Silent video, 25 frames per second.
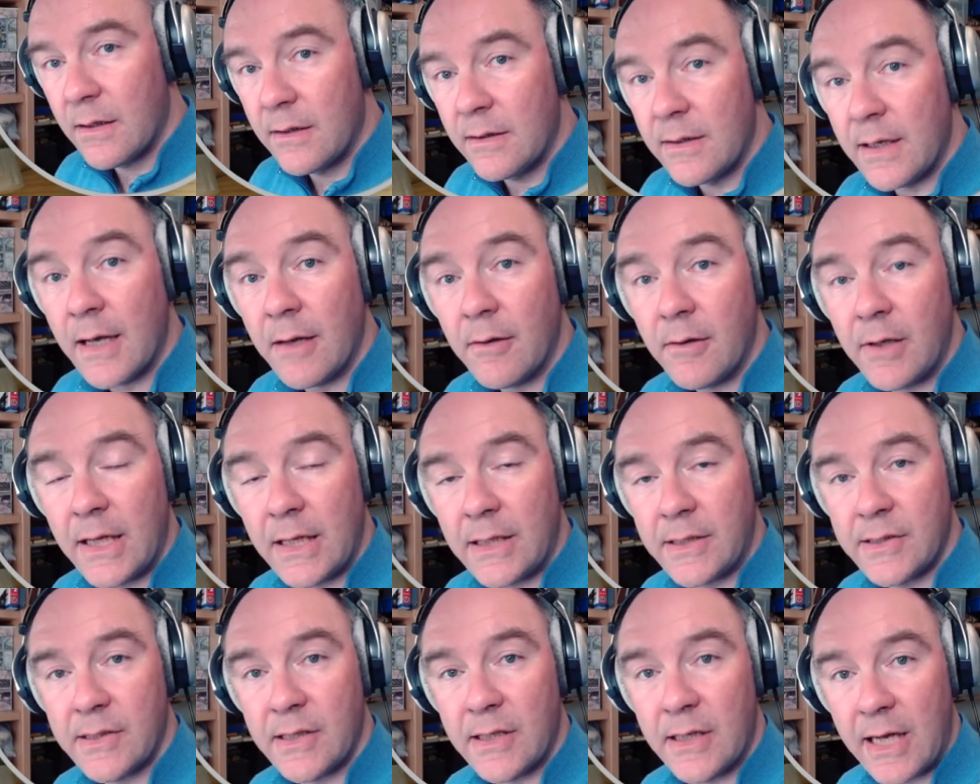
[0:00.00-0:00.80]
Now
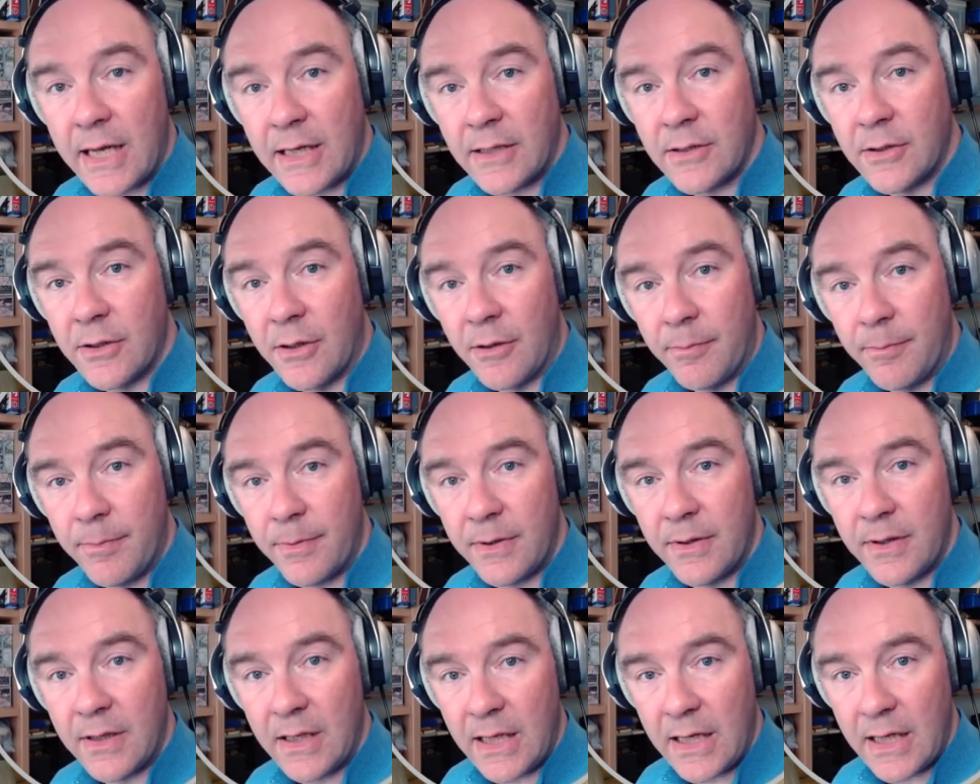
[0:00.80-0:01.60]
let's connect
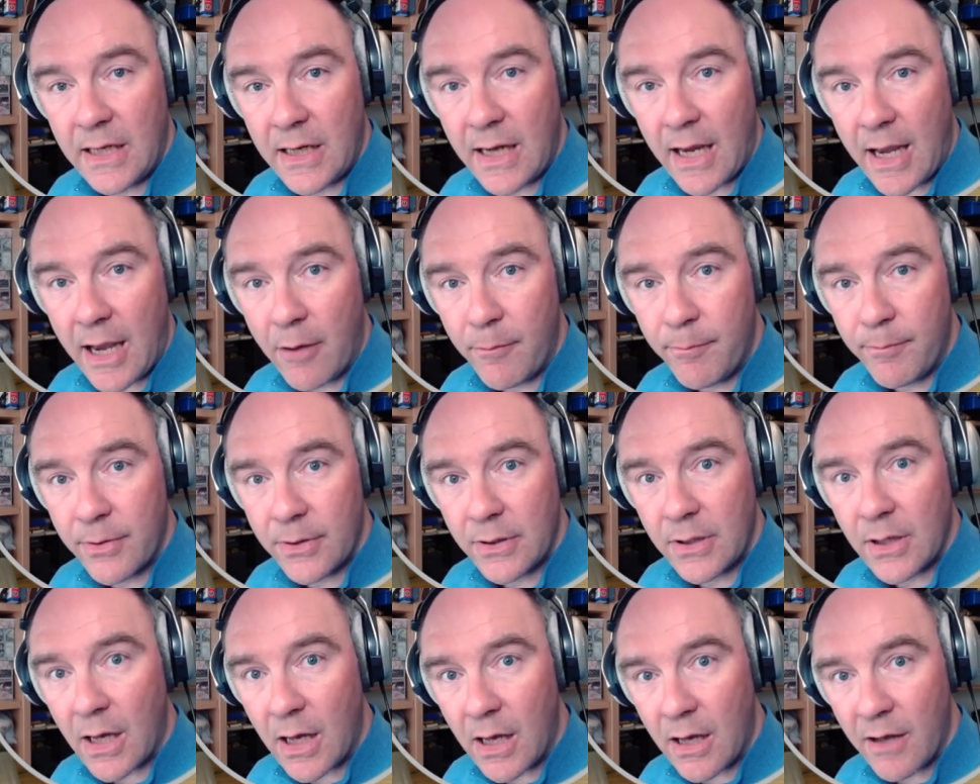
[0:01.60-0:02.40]
up the
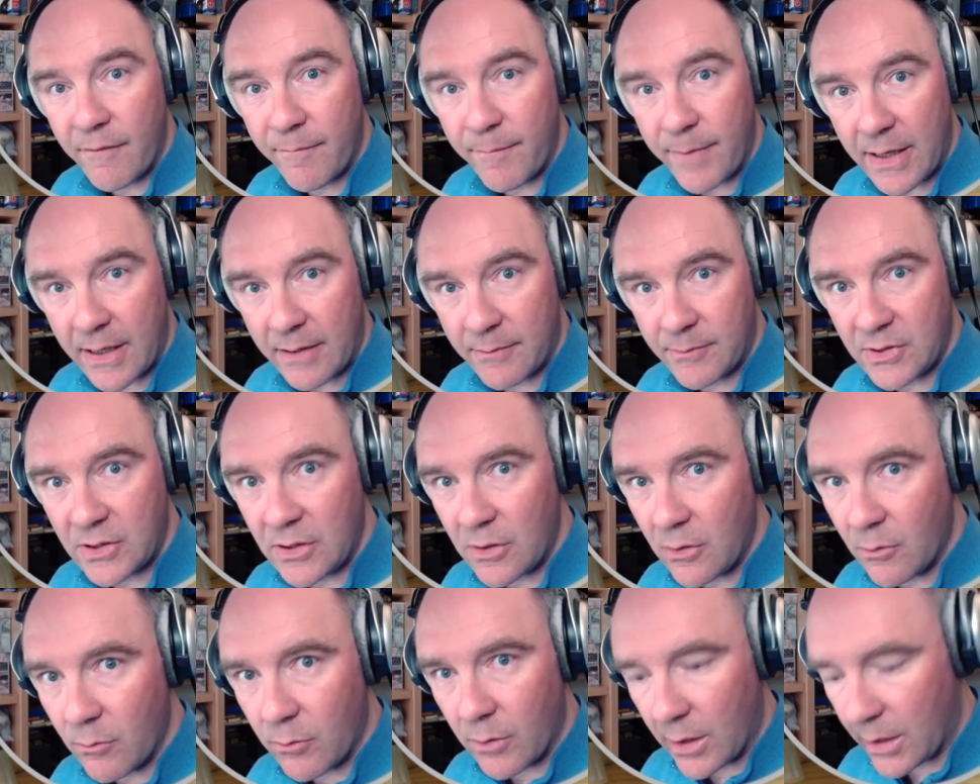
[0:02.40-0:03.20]
output of Pam's
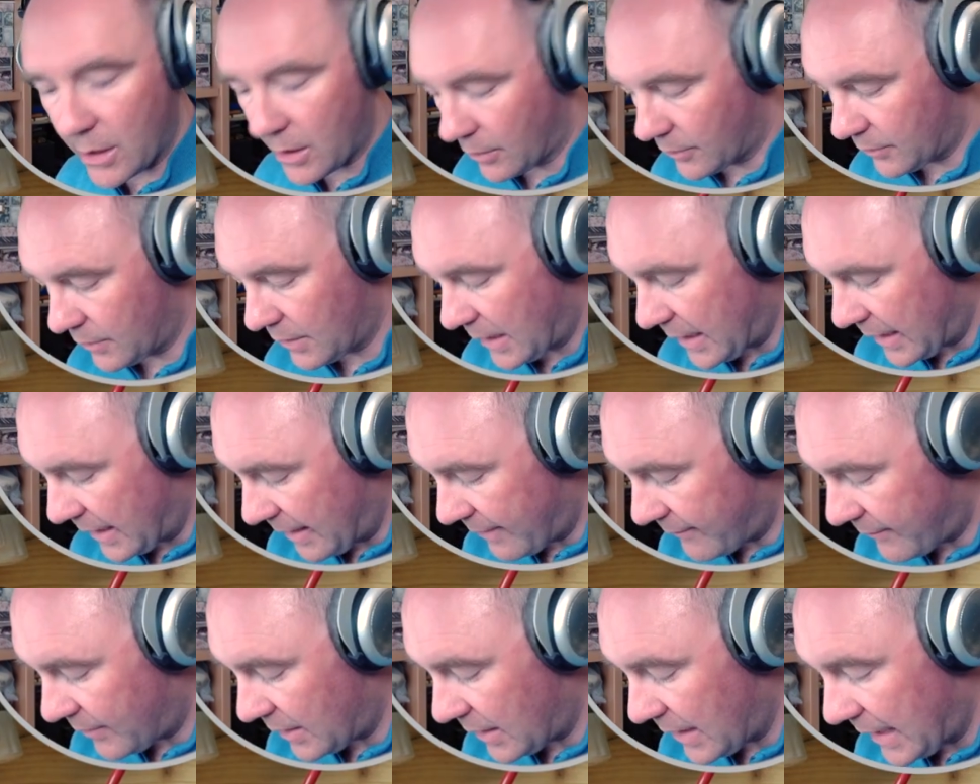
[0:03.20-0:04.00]
new workout. I
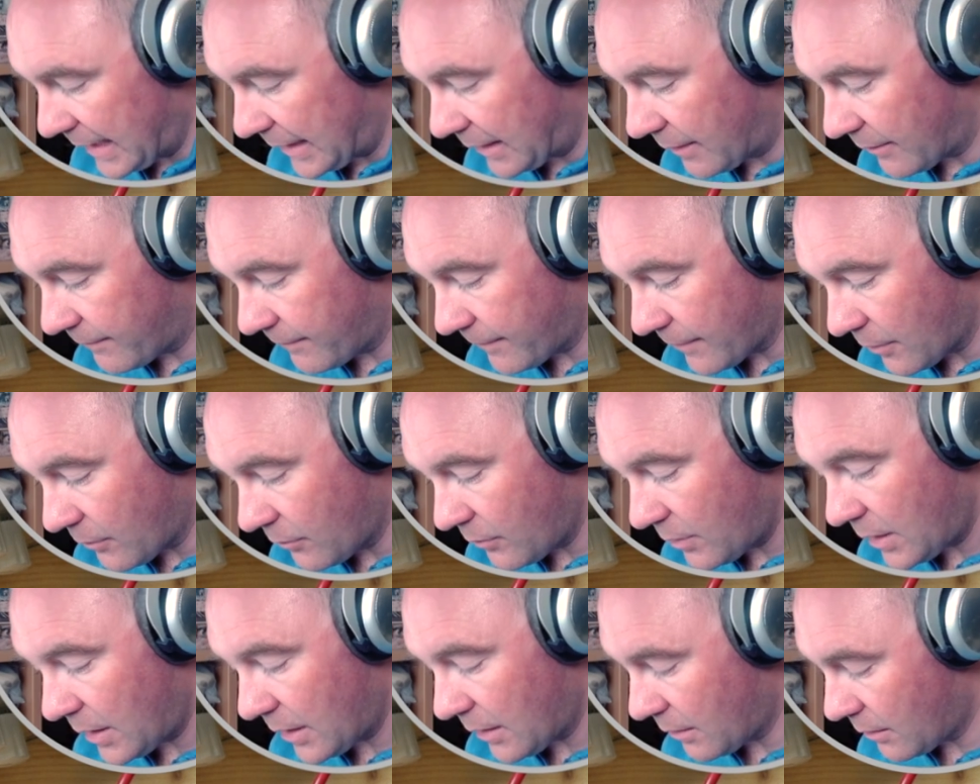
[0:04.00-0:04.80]
have an
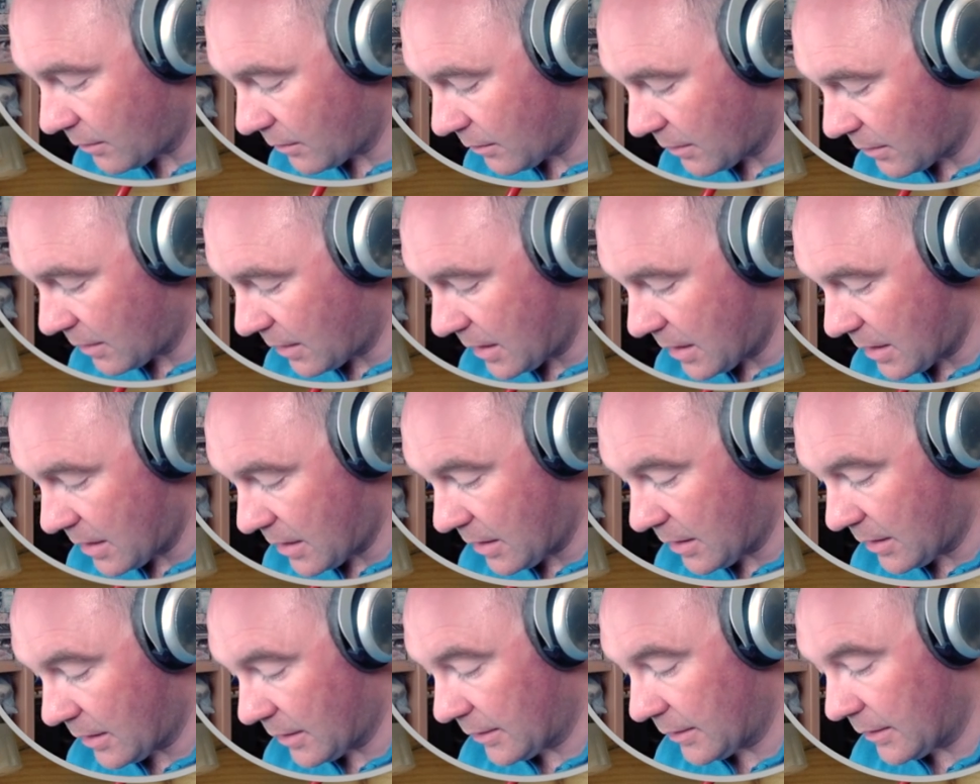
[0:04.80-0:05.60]
LFO here
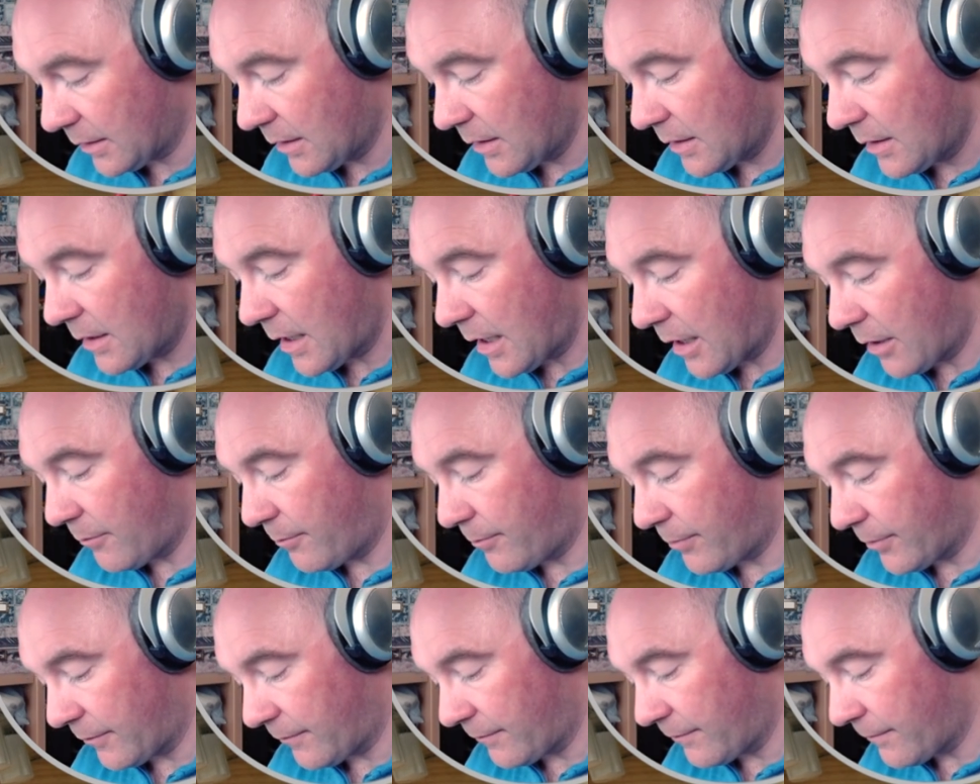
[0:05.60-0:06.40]
on
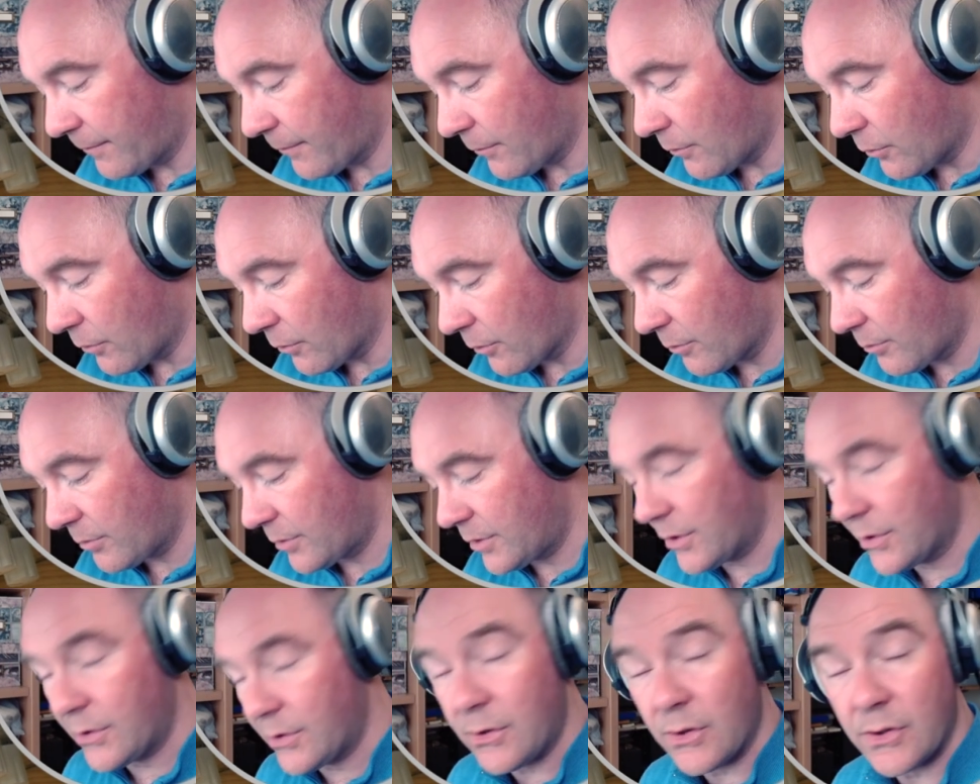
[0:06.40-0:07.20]
output 4,
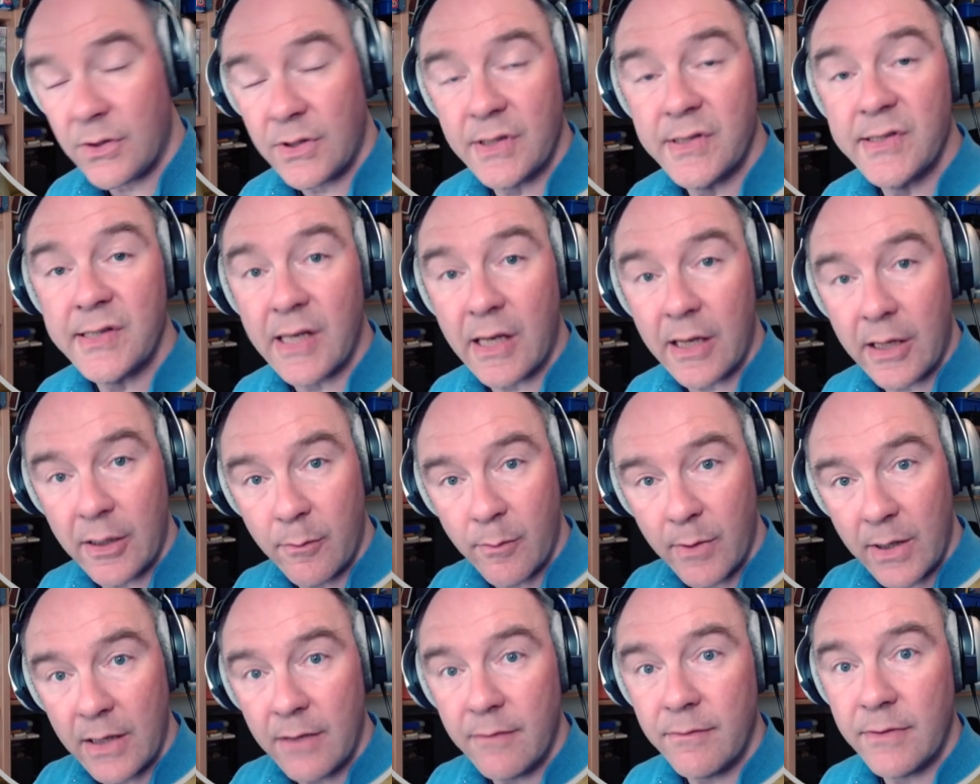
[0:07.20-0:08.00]
which is just a sine
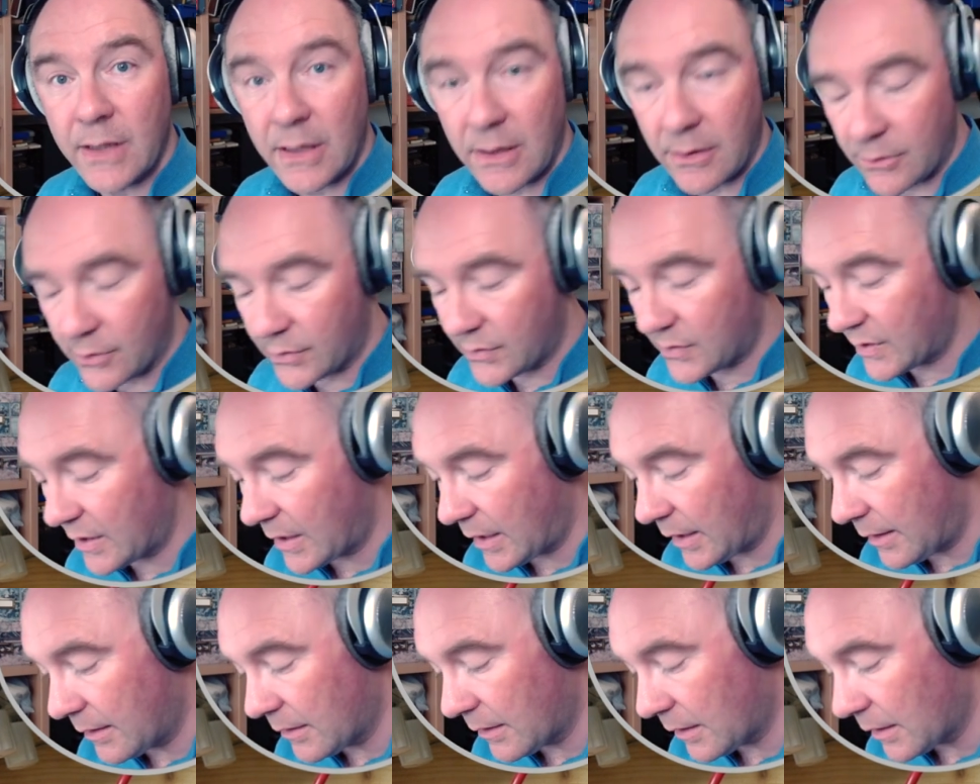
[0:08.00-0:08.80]
wave that'll just
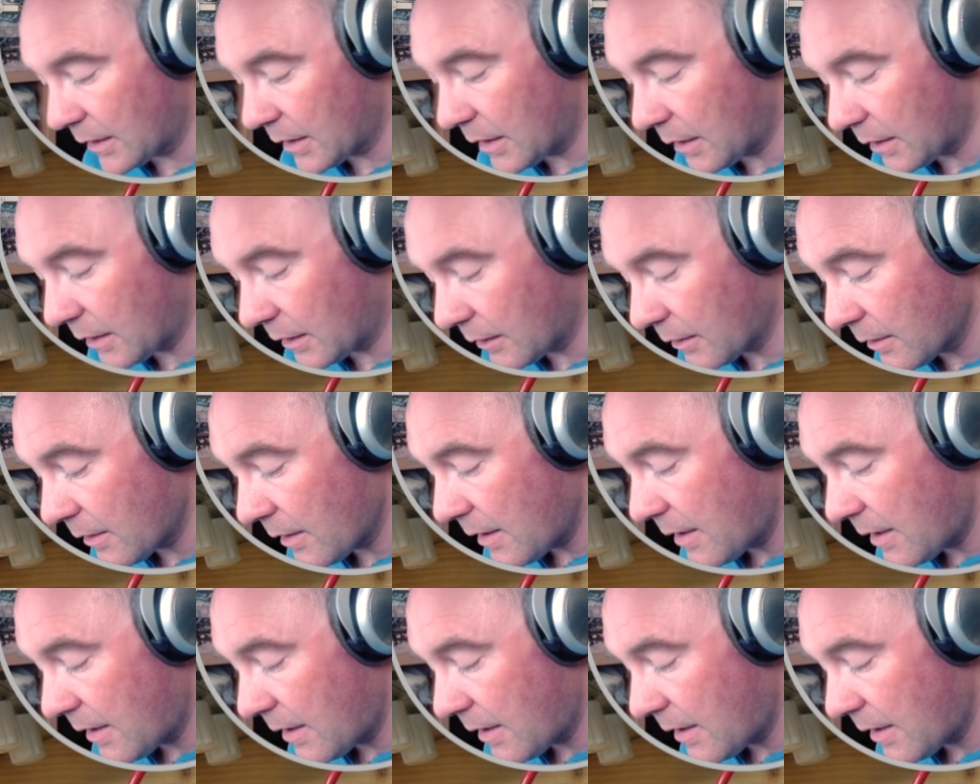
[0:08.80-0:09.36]
cycle along.